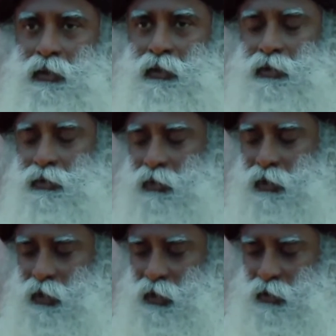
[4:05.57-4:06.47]
It is
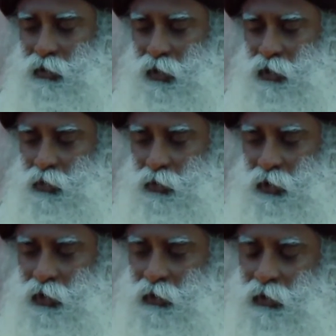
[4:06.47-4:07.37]
only the ignorant who
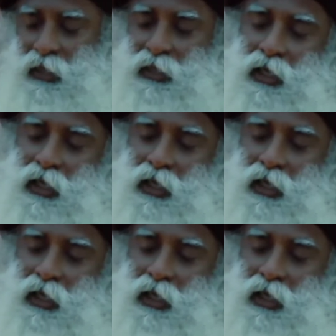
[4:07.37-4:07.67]
think, right